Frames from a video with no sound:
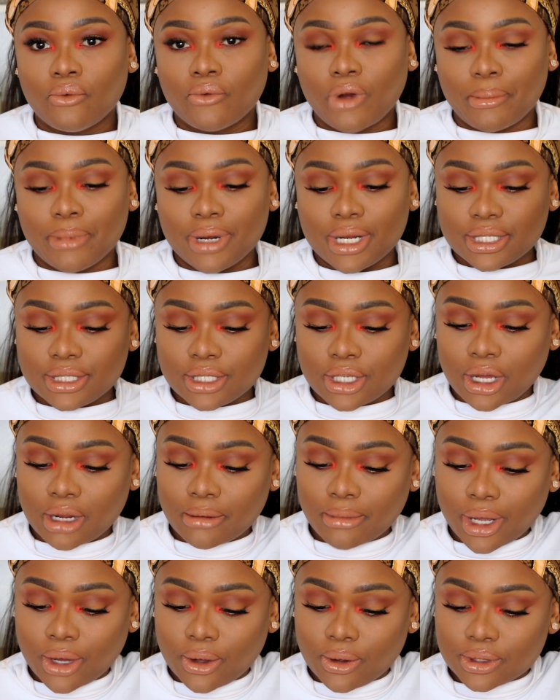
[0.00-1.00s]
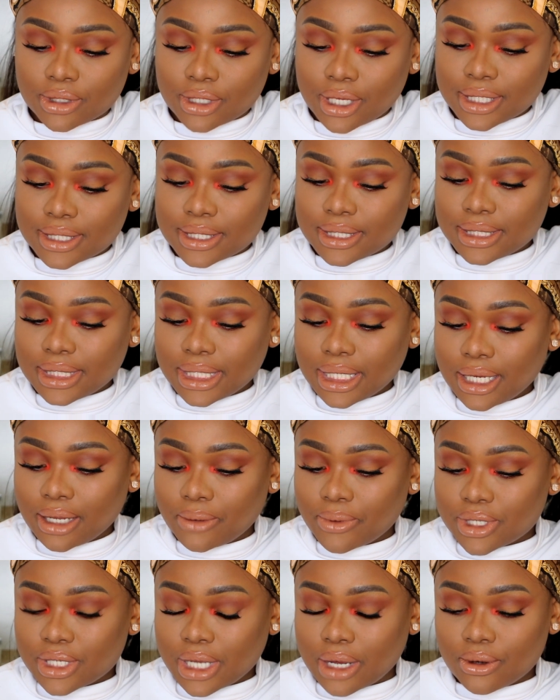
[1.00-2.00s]
Reminiscing on my old
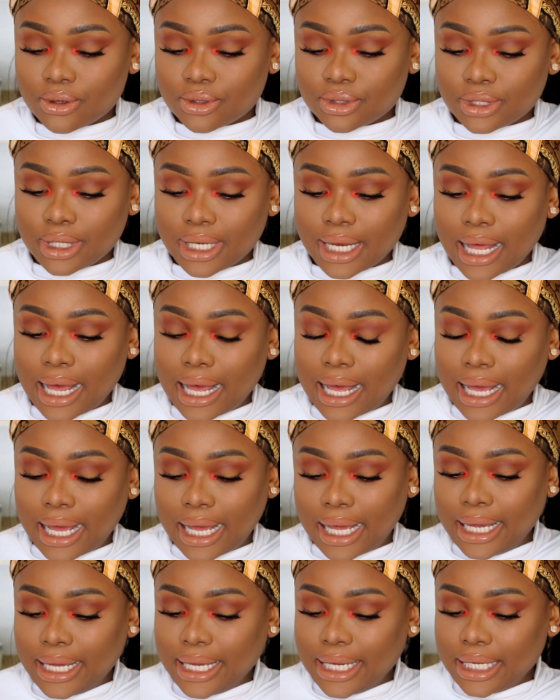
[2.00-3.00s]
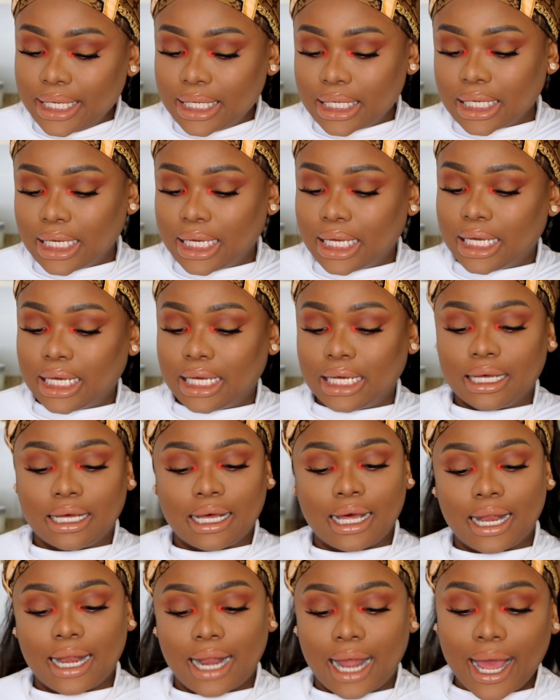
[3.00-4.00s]
concealer, which I also like.
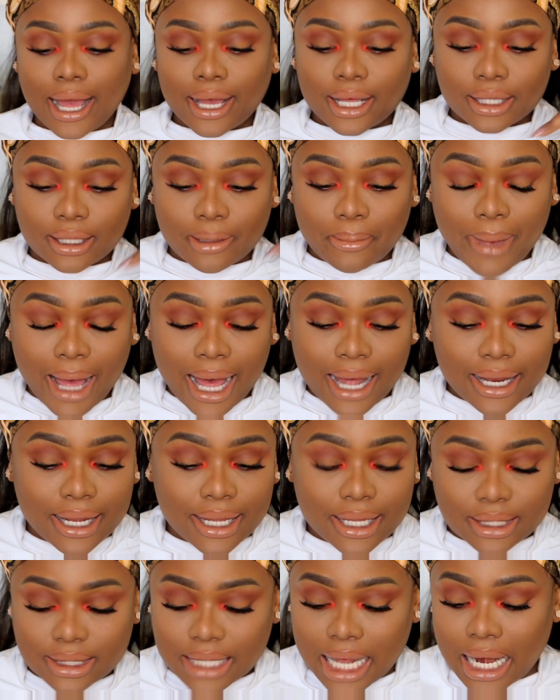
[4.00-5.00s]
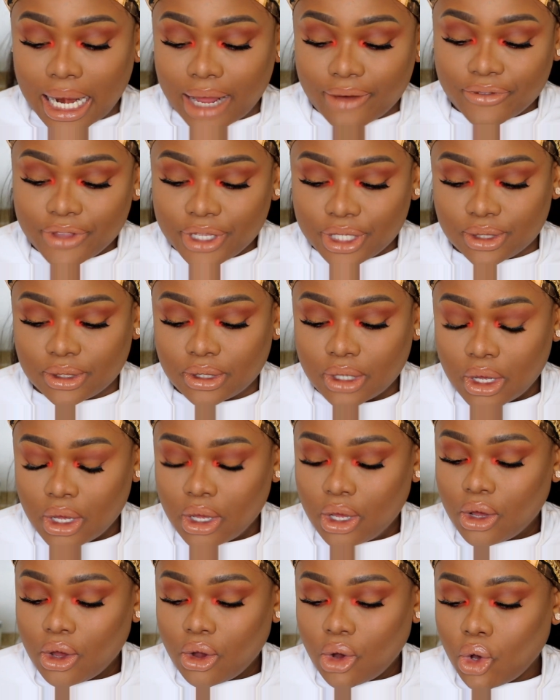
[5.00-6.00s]
I like the palettes. I love these
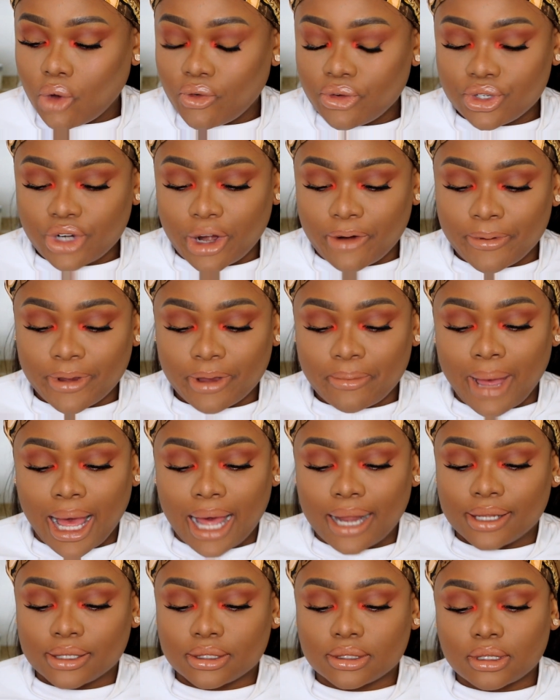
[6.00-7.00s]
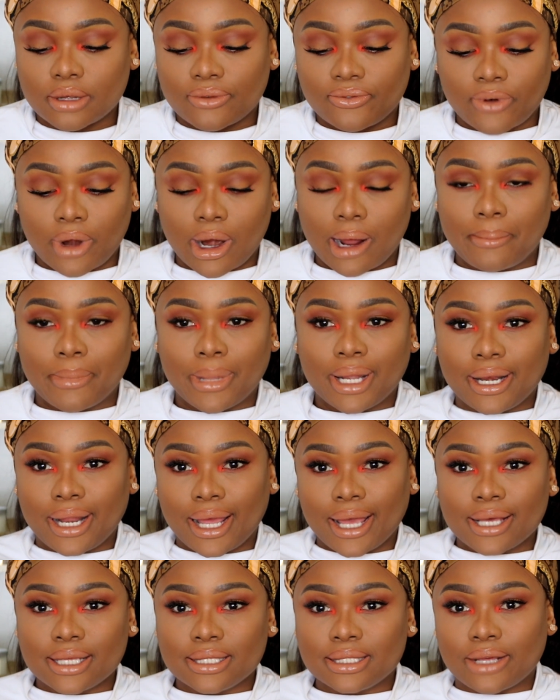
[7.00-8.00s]
Ultra palettes from
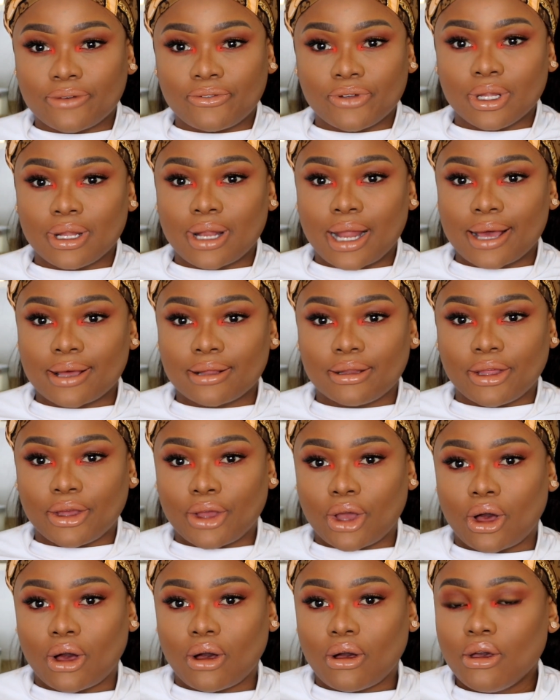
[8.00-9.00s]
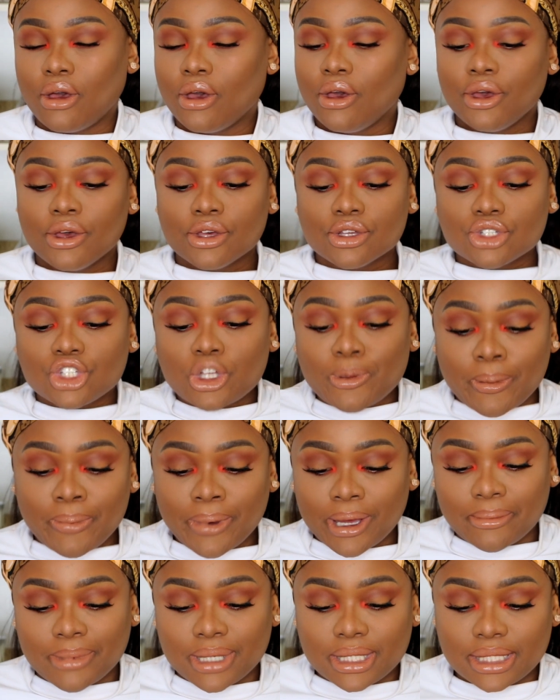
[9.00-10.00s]
NYX. I feel like they are super
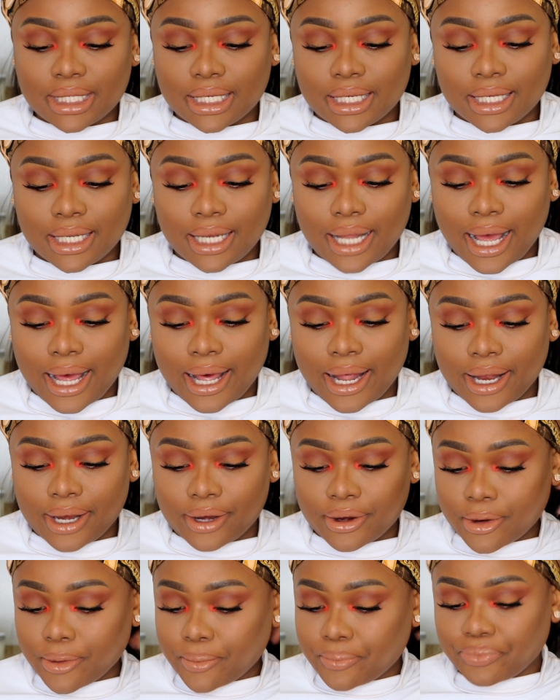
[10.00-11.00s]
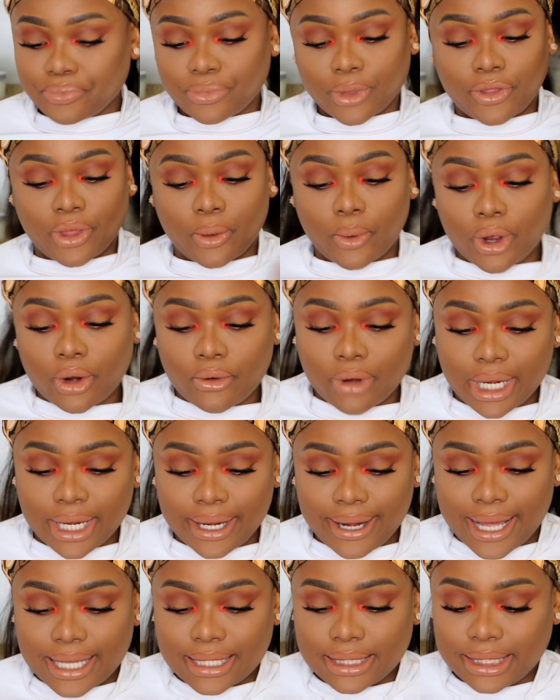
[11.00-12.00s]
pigmented and they work really
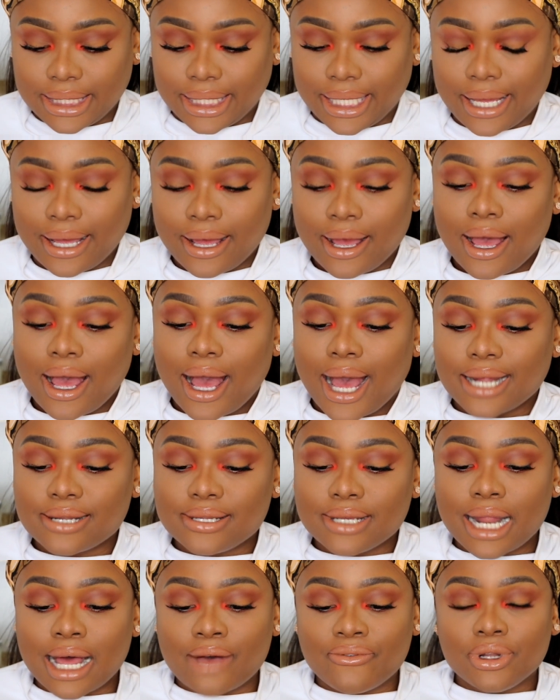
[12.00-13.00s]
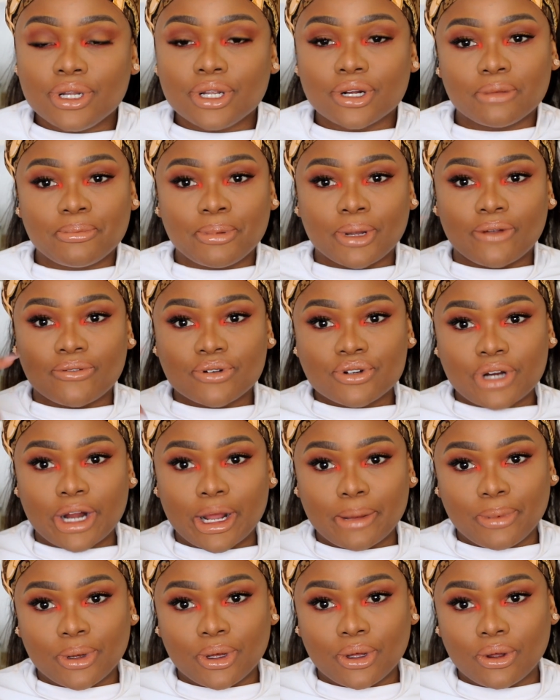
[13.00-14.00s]
nicely. I did have a little bit of
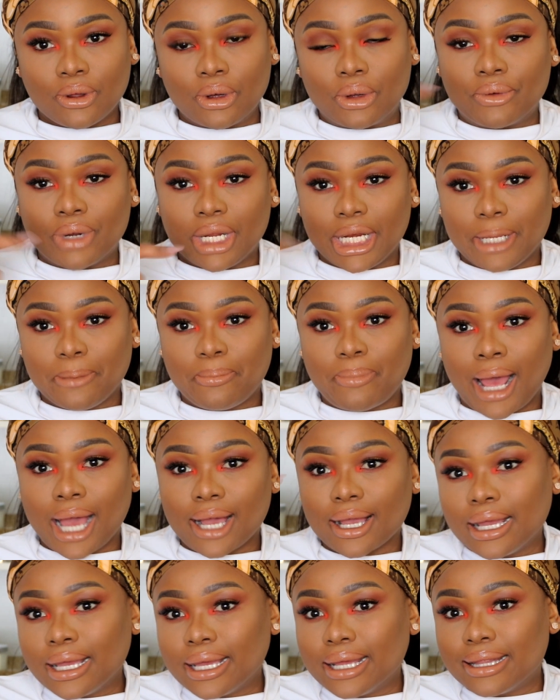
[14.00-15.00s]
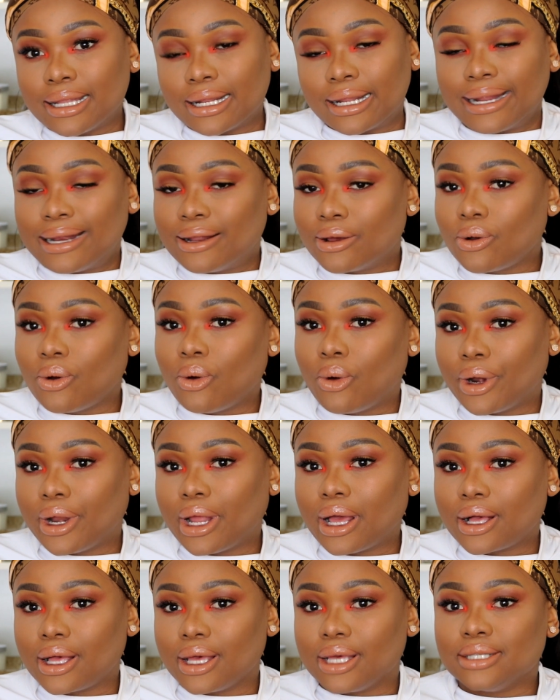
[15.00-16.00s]
trouble really packing in the inner
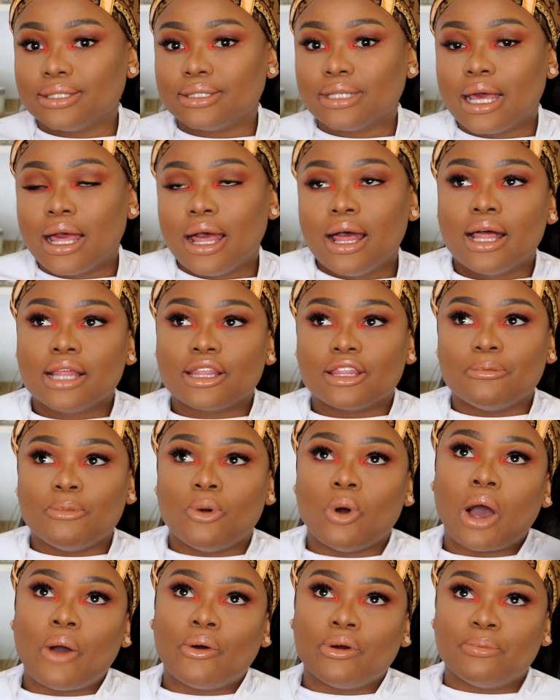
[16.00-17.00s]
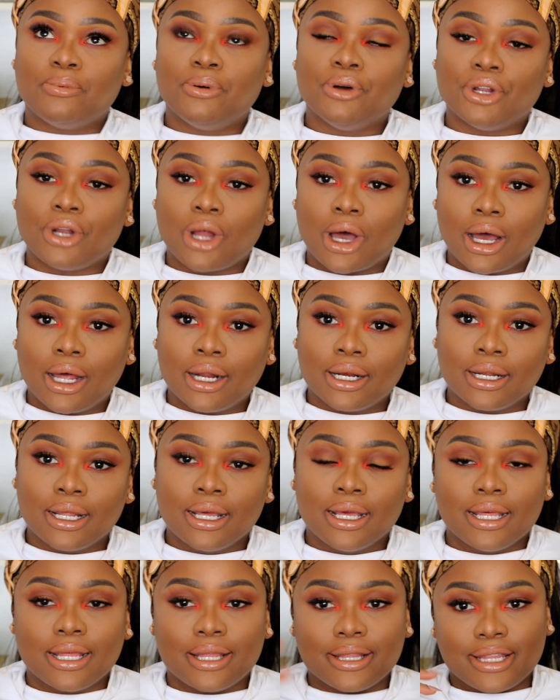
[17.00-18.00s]
corner, because the more I would put
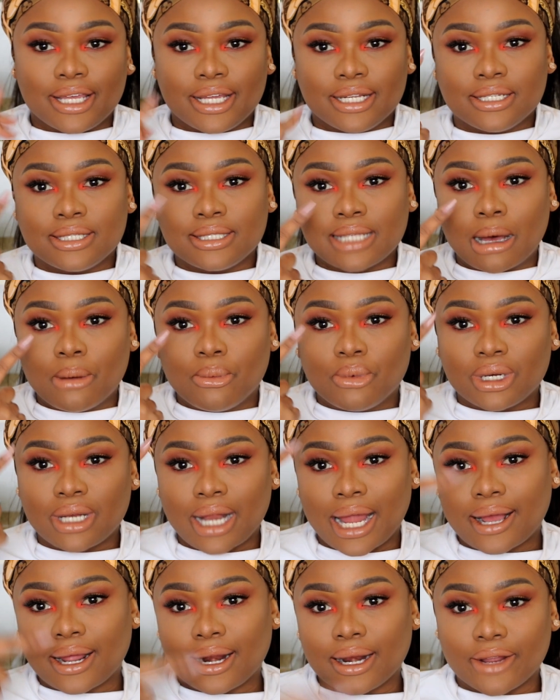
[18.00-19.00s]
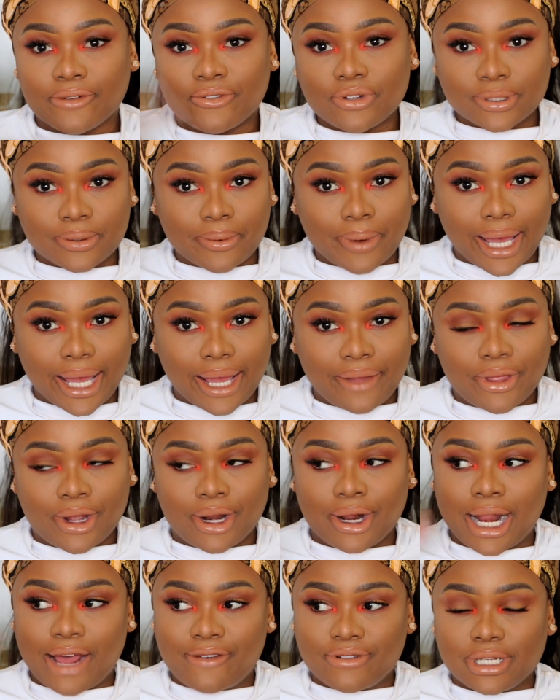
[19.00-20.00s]
on and then some would like lift away, then
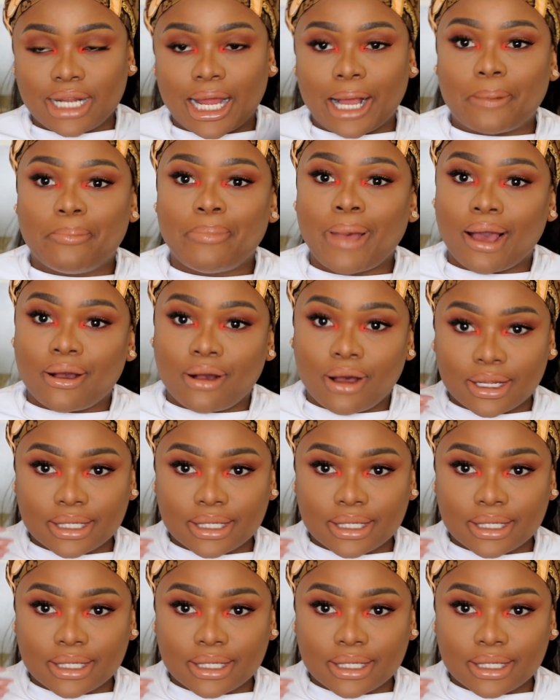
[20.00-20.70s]
I'd have to like pack